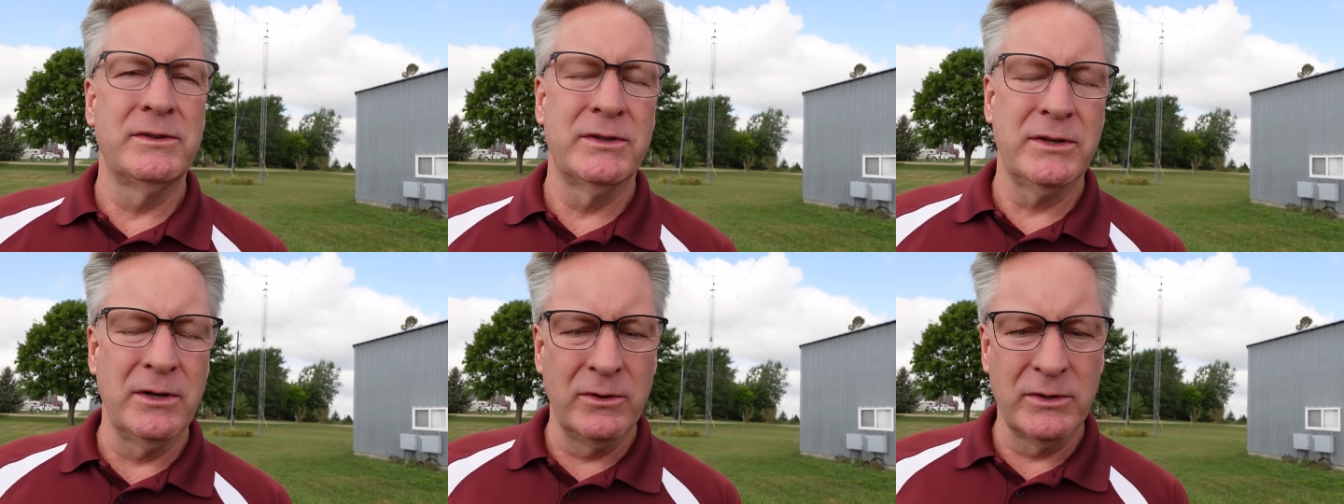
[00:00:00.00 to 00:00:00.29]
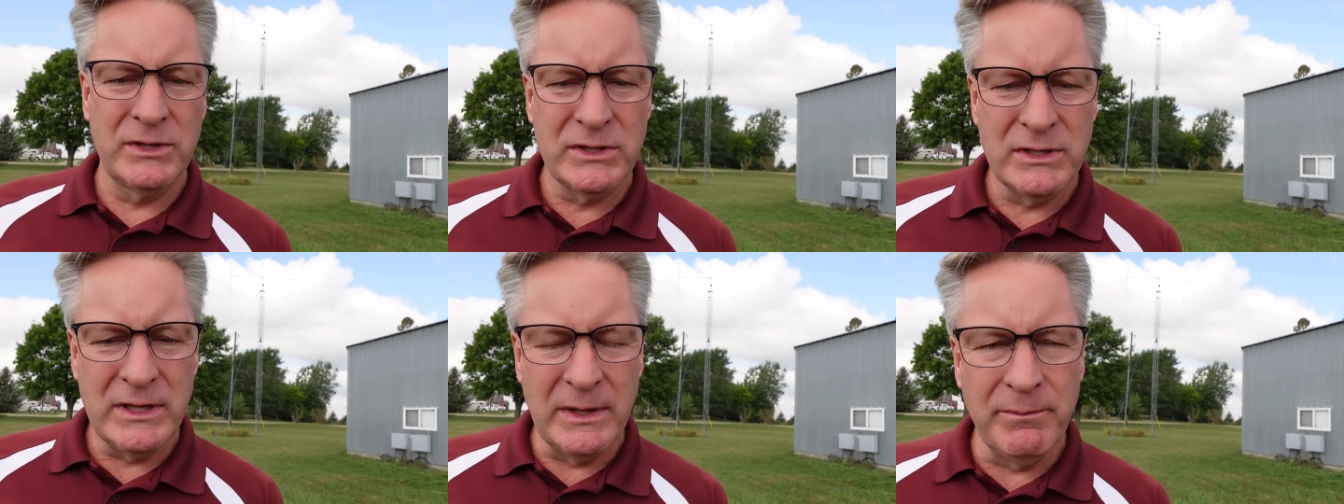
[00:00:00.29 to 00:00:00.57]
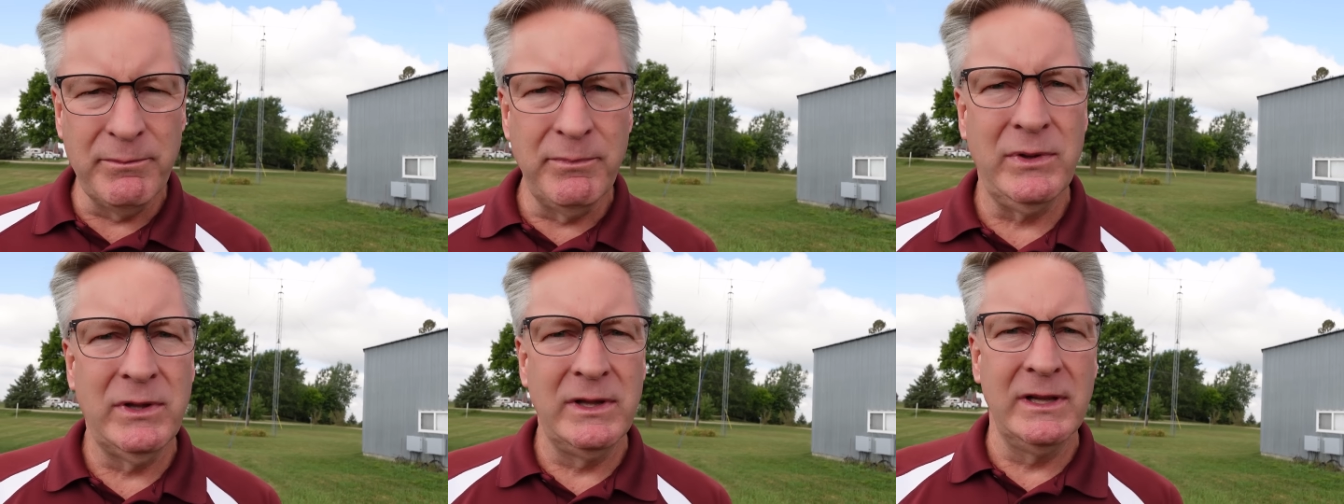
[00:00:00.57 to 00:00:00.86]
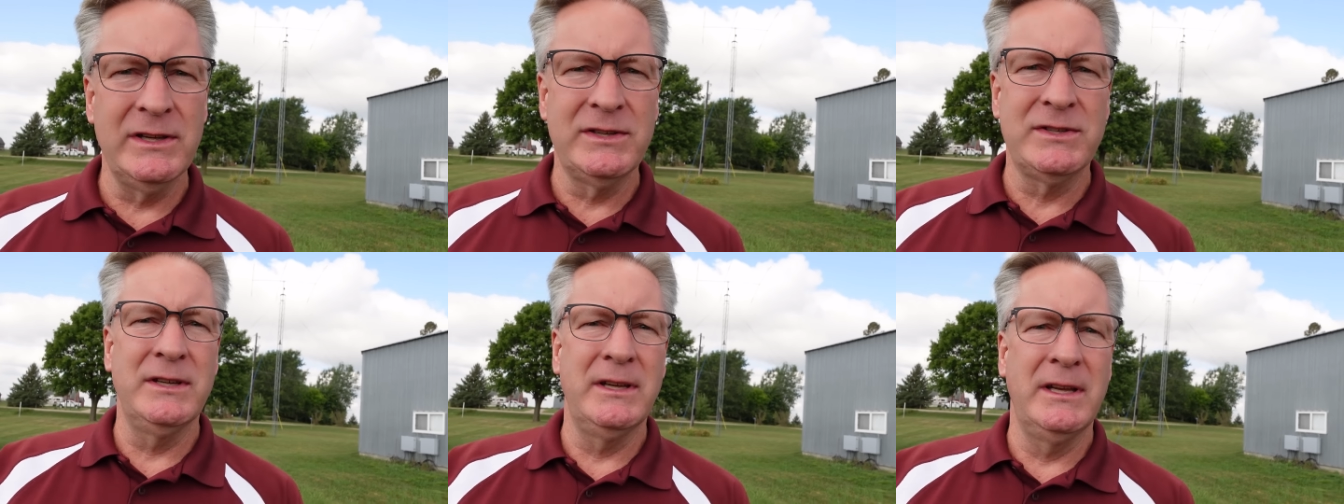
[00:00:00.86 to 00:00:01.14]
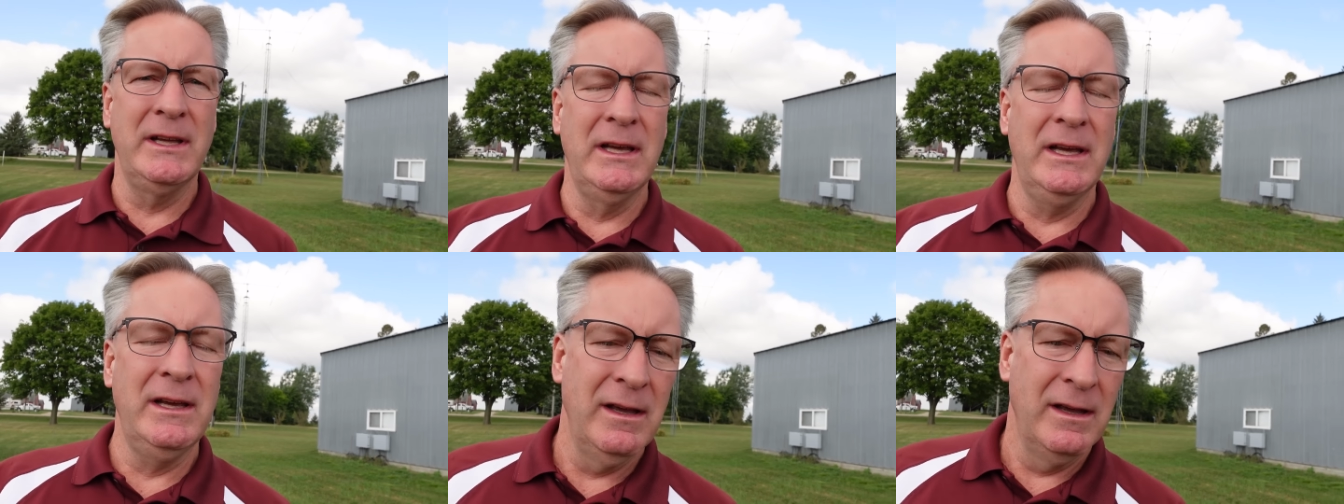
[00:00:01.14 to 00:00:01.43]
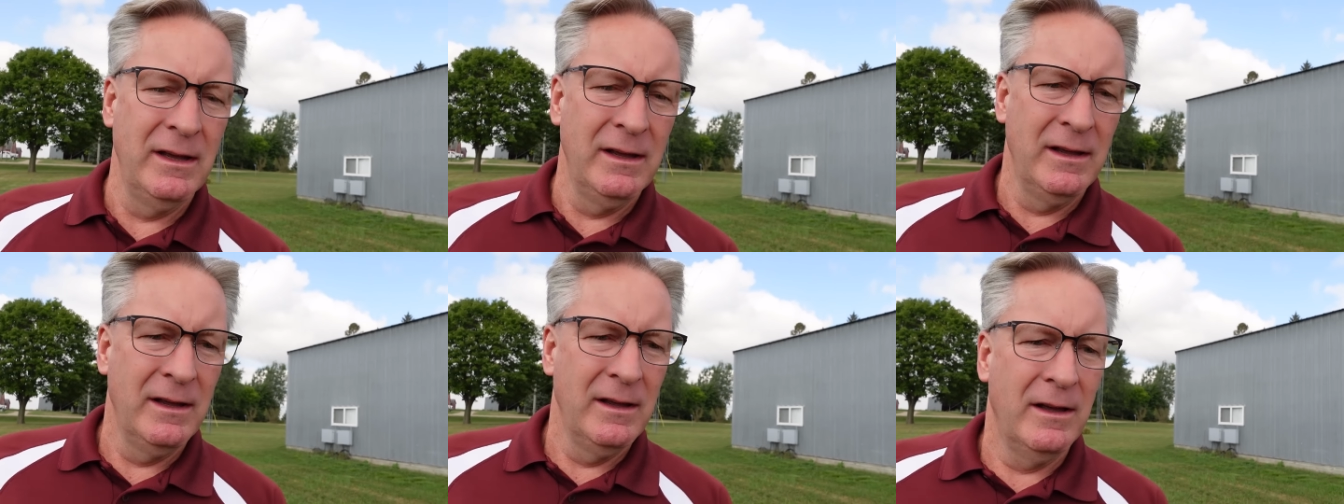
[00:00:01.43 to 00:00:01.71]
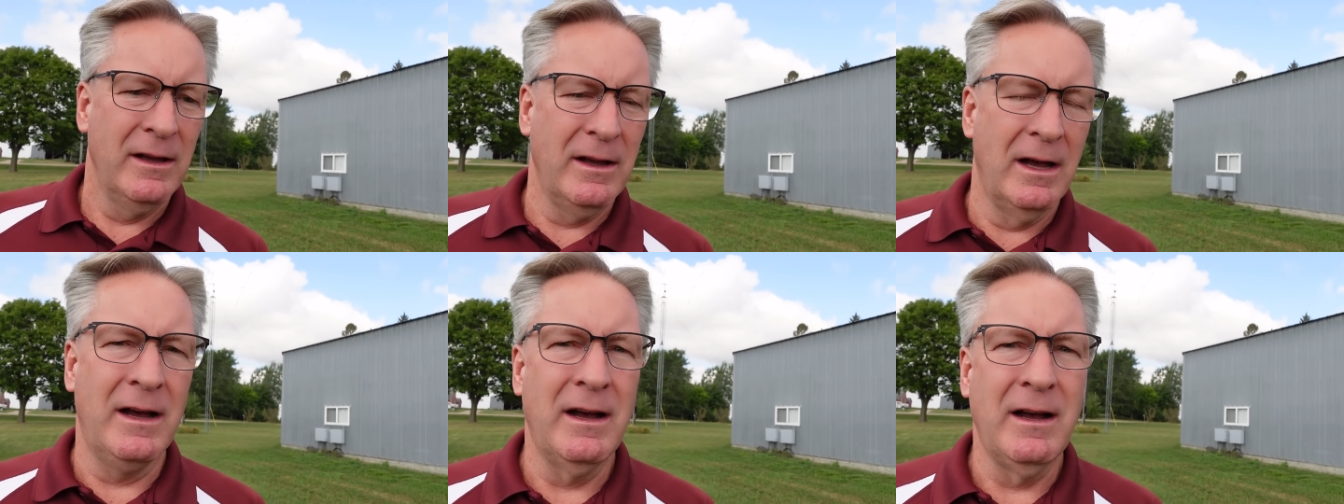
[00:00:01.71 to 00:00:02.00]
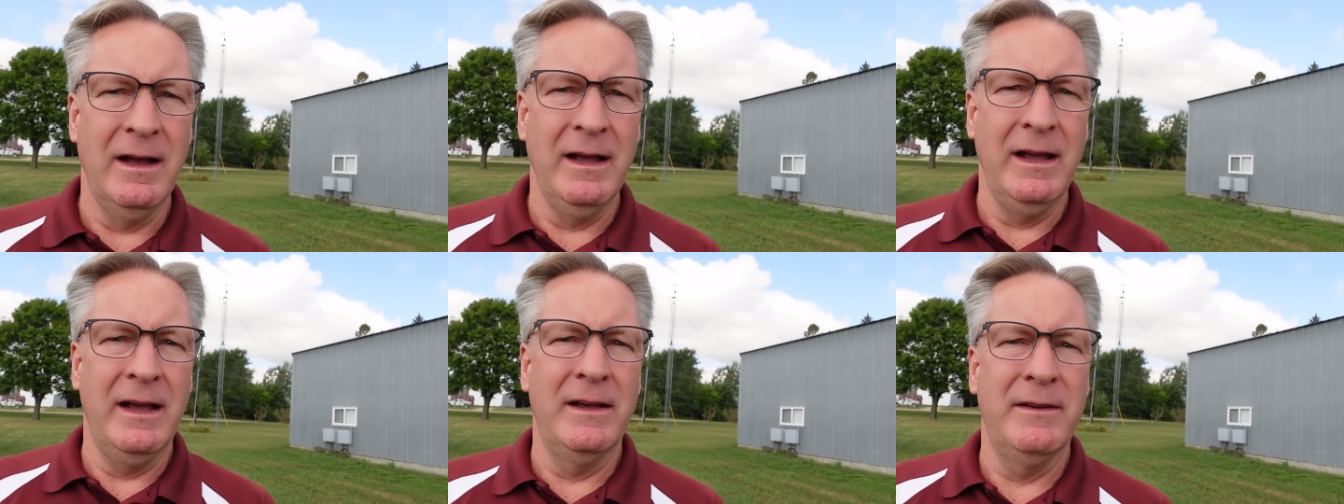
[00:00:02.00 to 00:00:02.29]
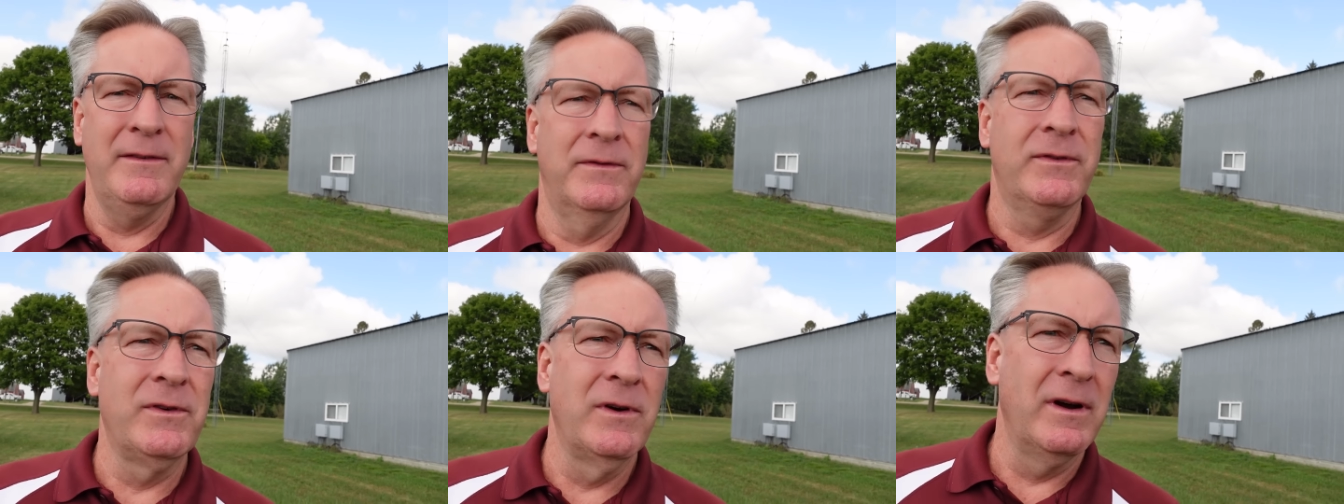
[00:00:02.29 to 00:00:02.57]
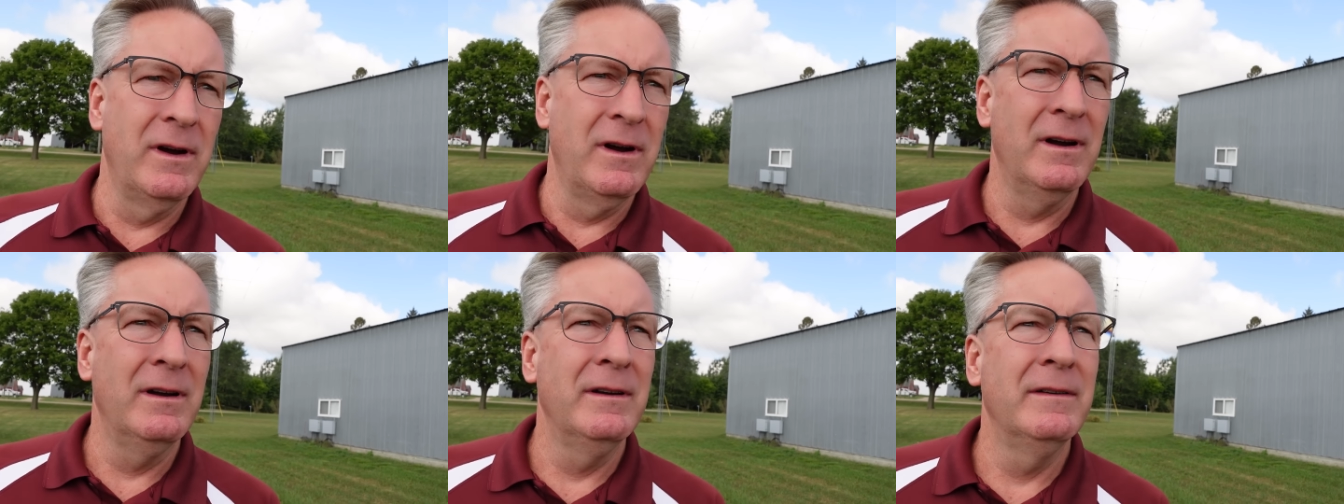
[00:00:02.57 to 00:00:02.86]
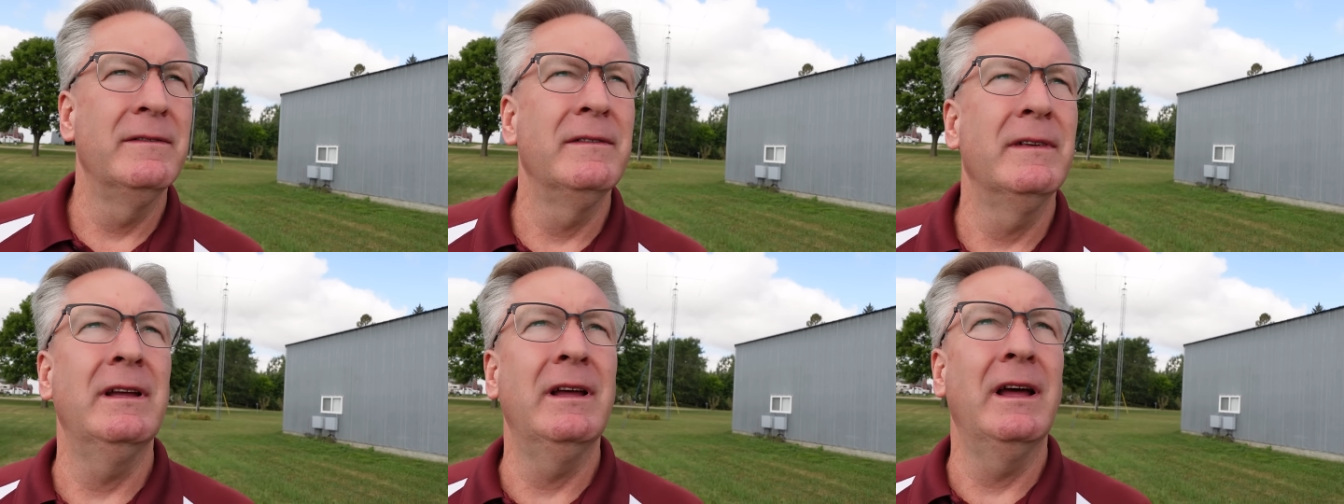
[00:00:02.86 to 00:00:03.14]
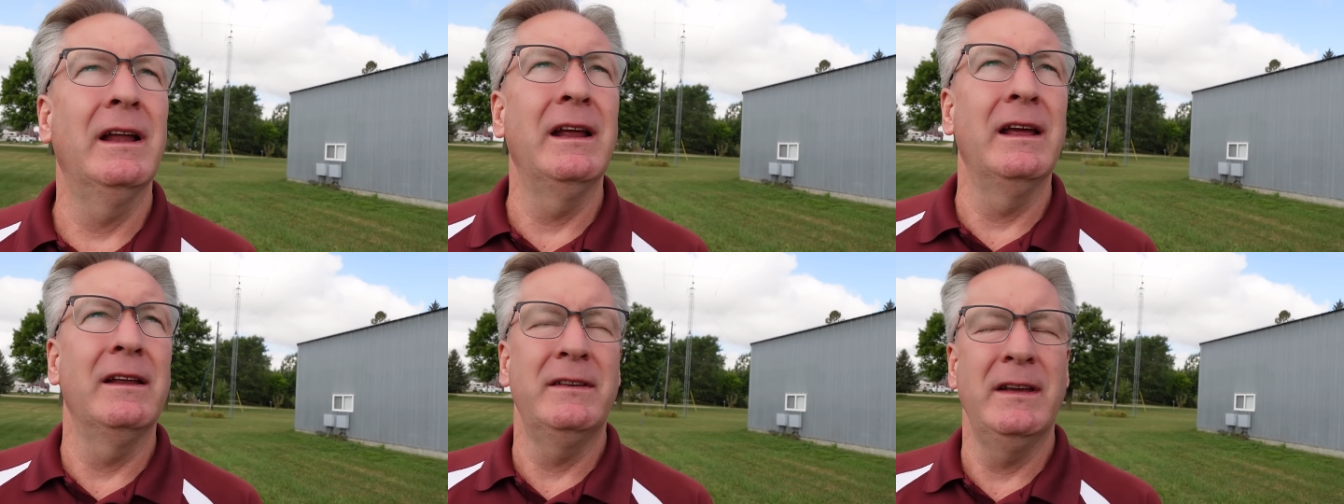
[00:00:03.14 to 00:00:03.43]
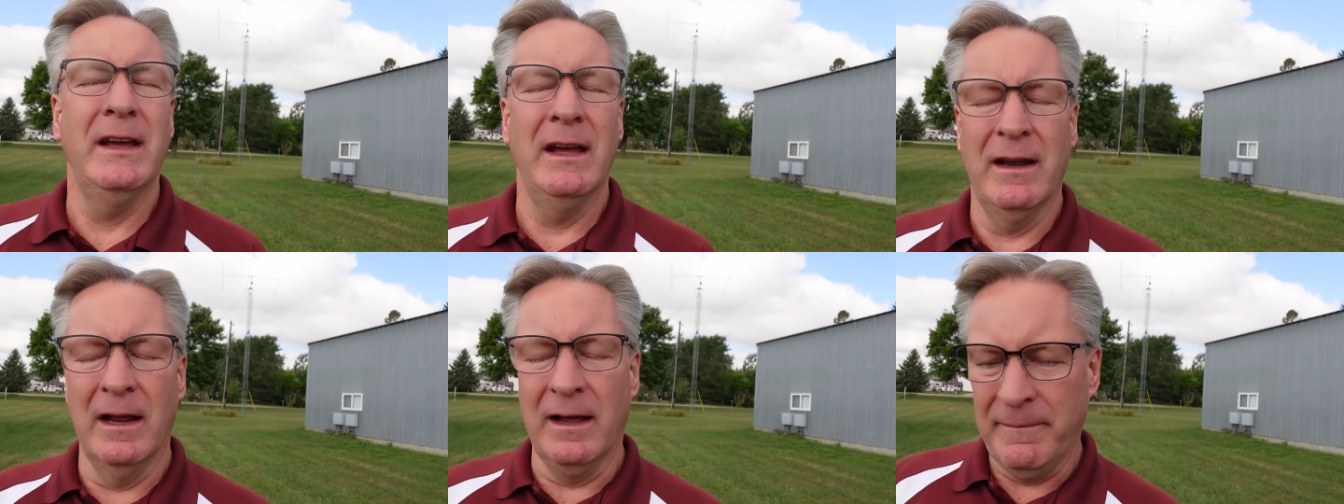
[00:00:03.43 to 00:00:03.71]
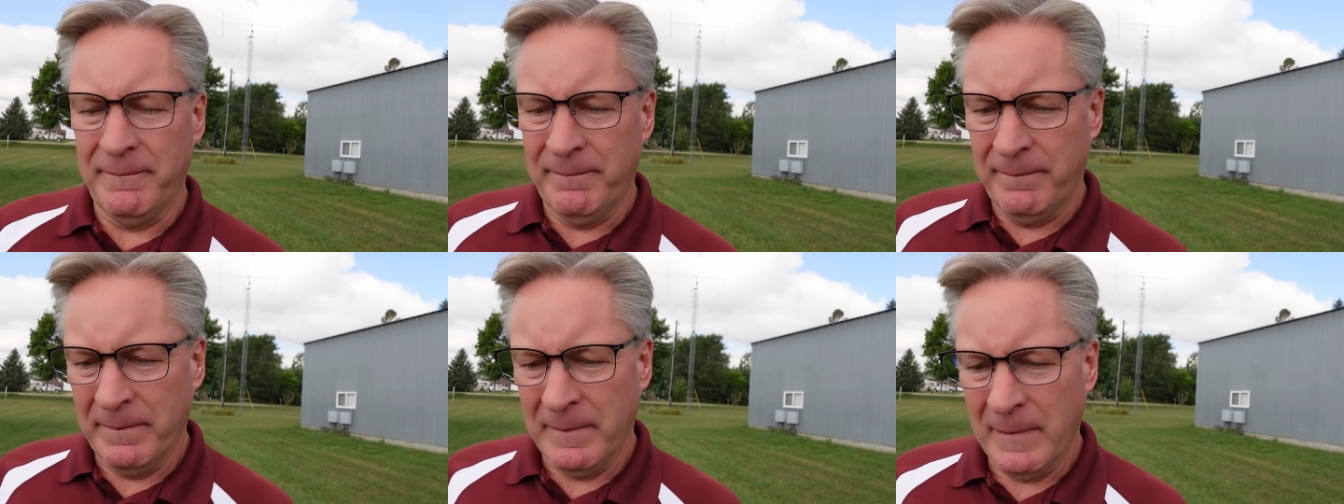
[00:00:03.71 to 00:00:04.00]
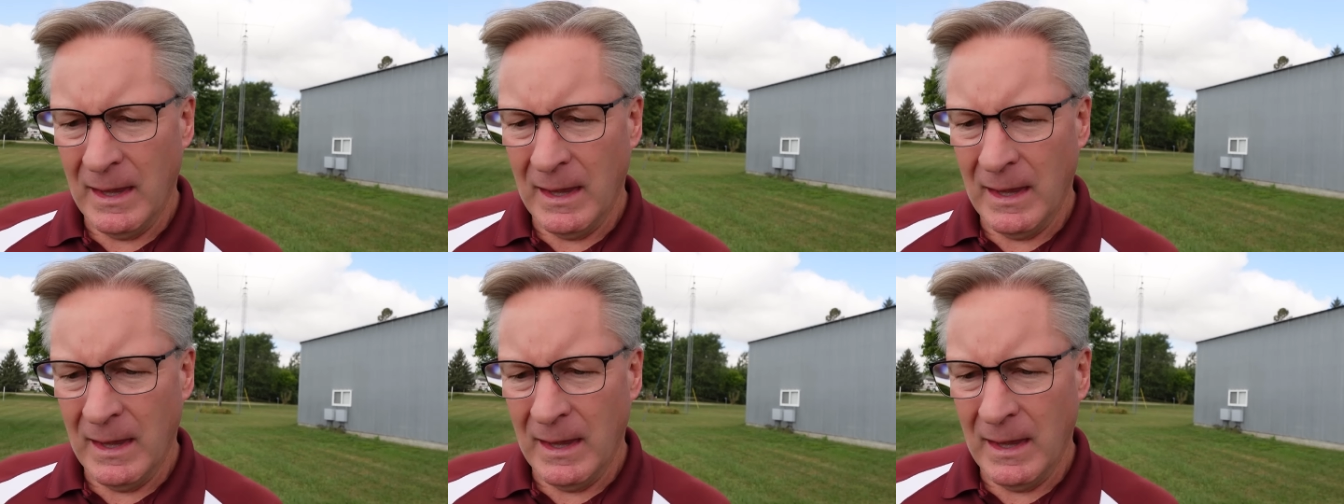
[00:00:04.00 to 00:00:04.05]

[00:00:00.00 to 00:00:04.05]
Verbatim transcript: So simplicity for an antenna.